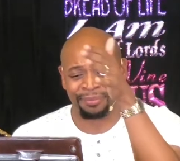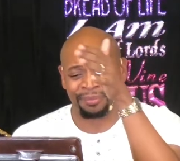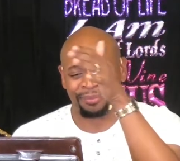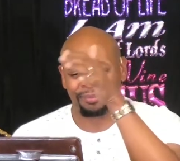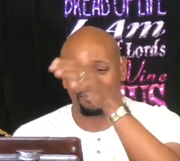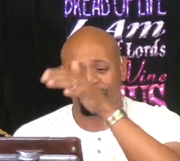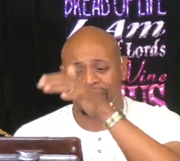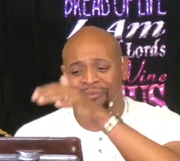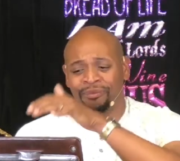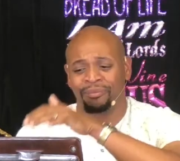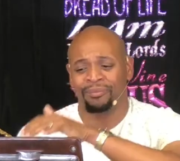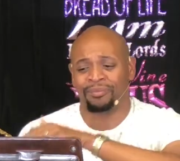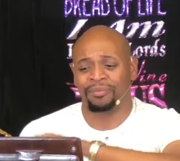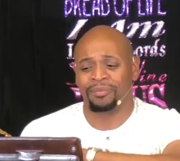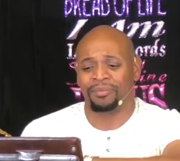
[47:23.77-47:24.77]

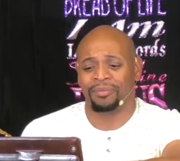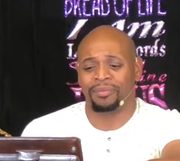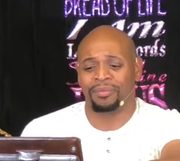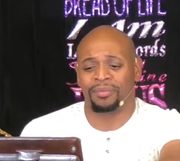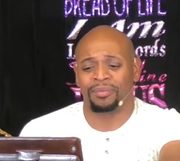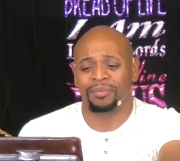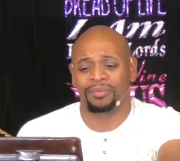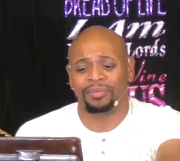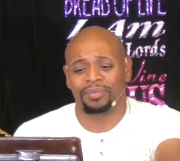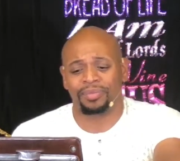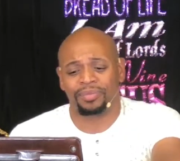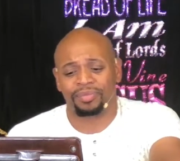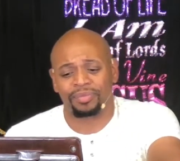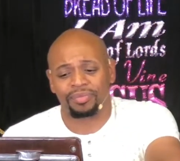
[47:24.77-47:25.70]
No one is speaking in this clip.